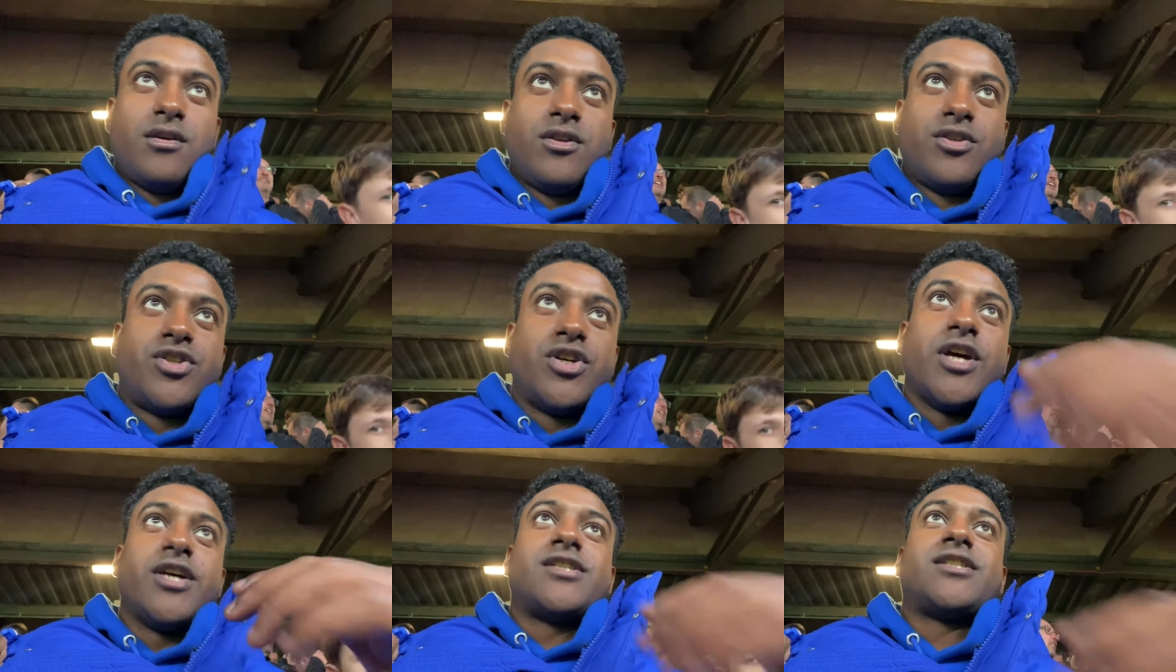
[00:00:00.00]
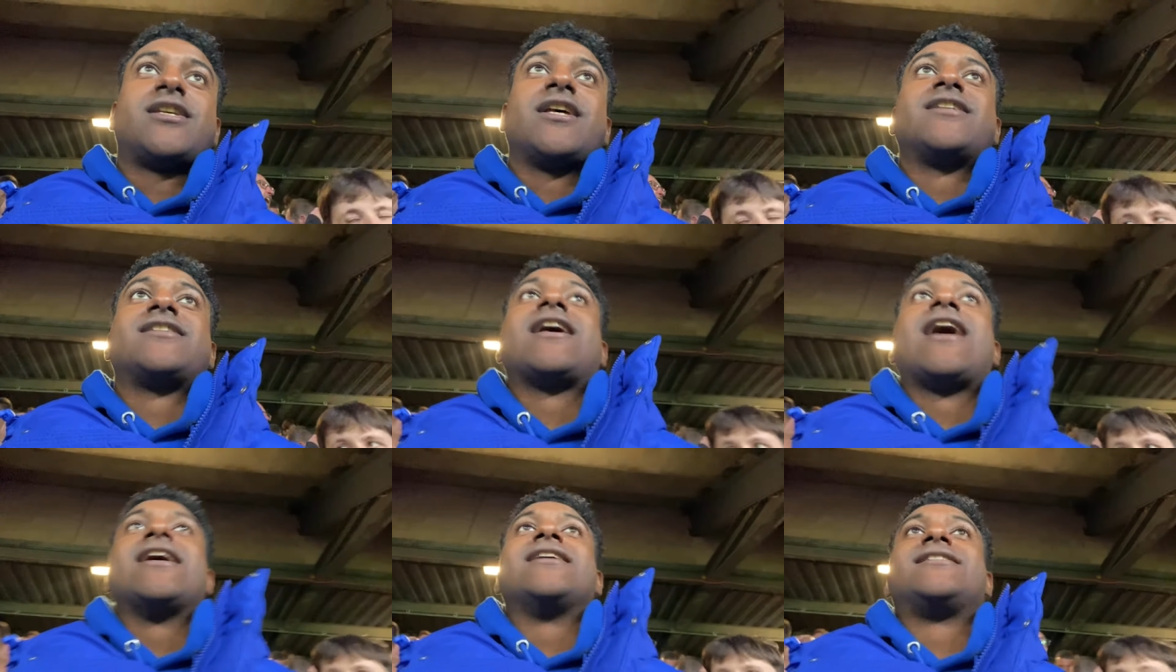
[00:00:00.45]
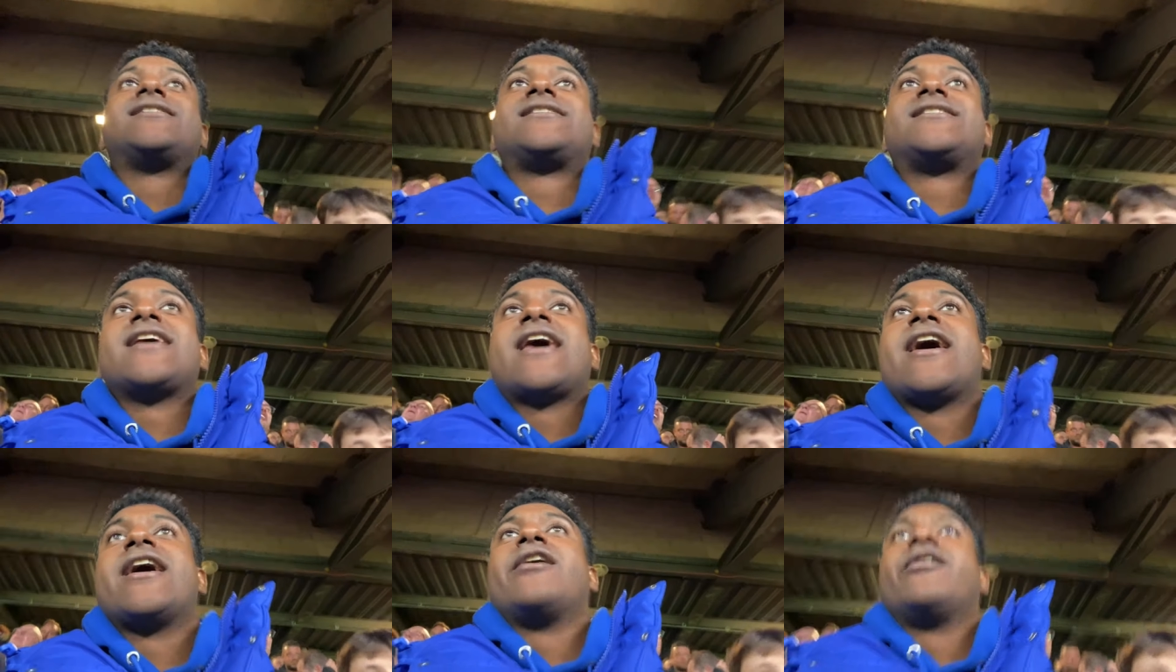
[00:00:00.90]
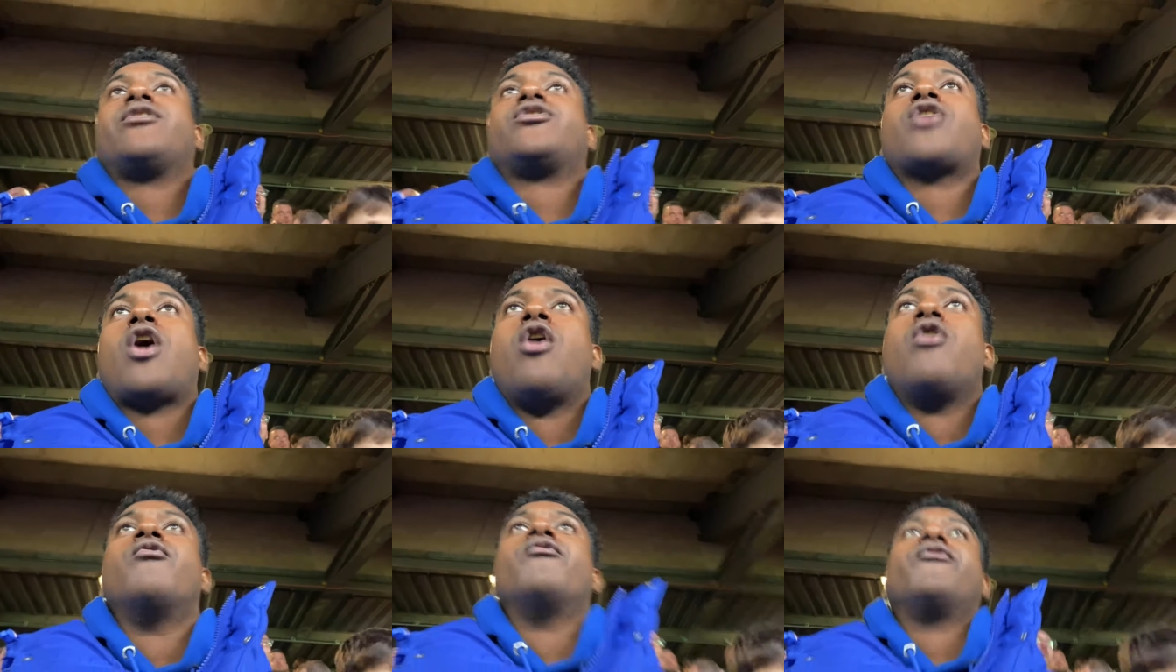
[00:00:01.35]
Just as I say,
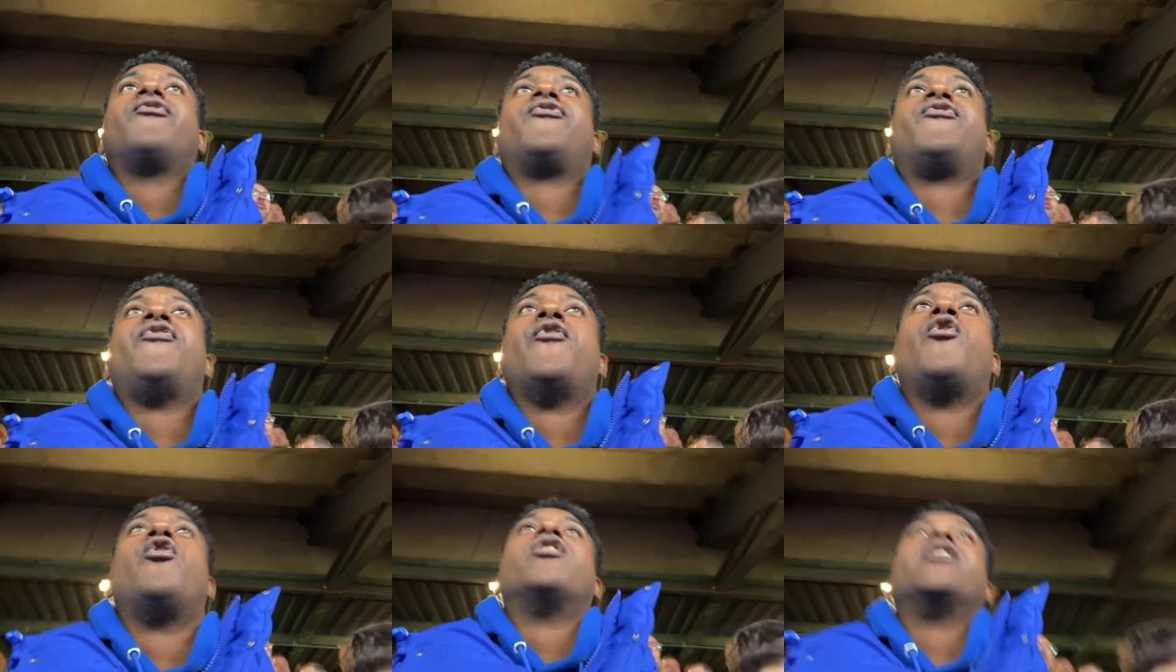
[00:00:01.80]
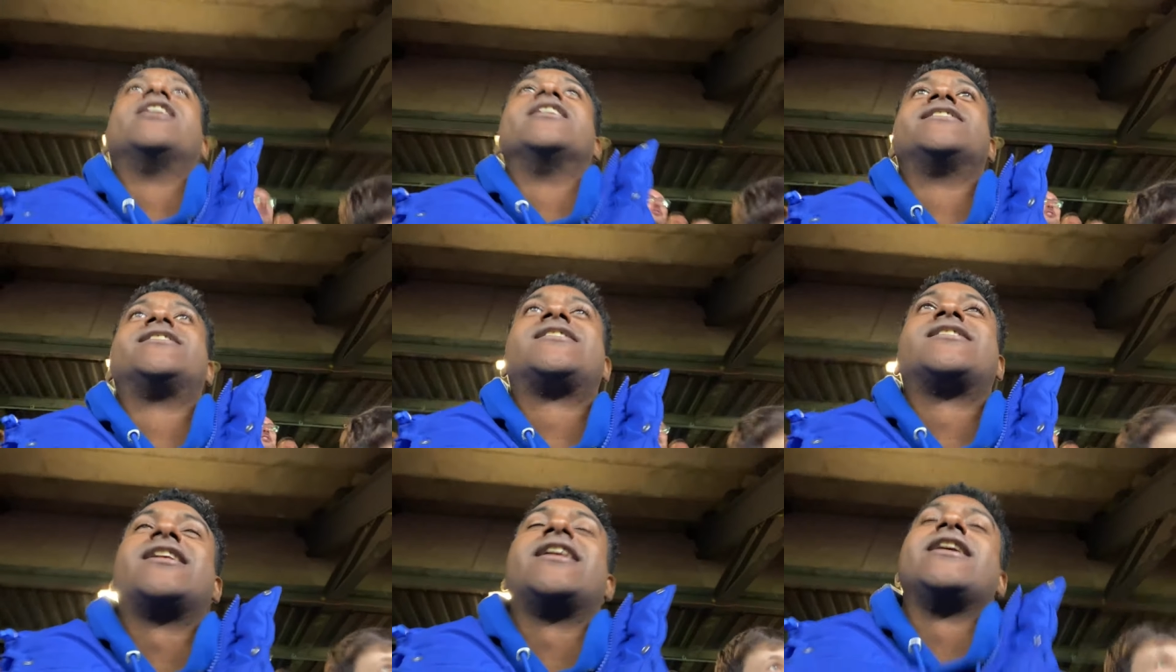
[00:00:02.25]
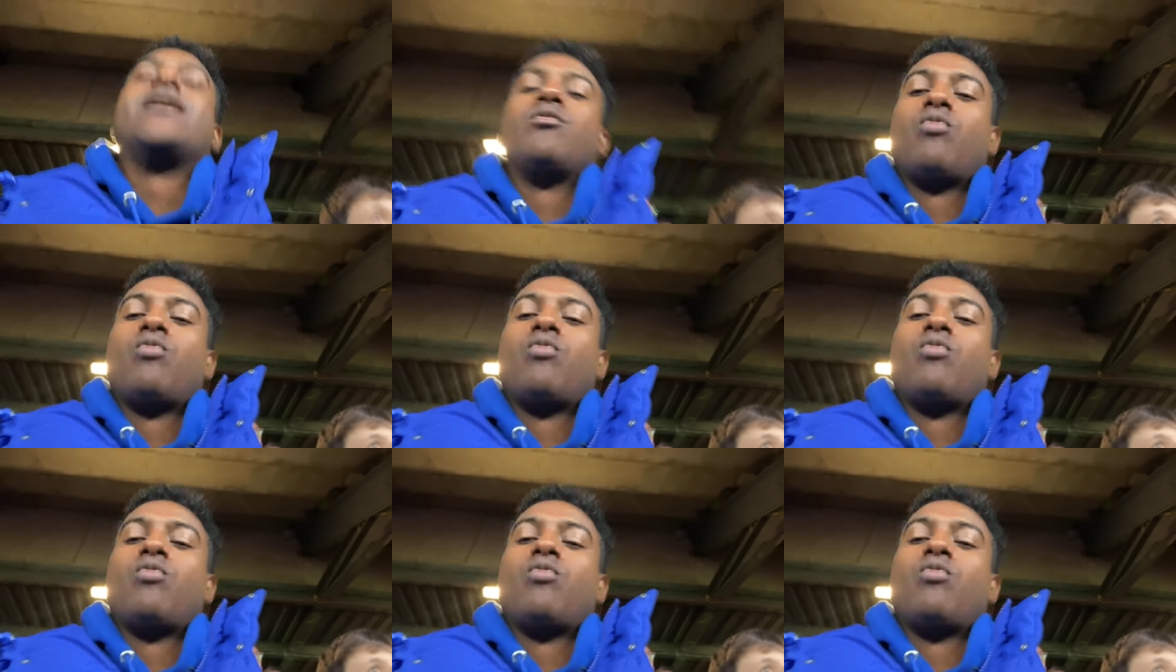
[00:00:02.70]
don't fall asleep.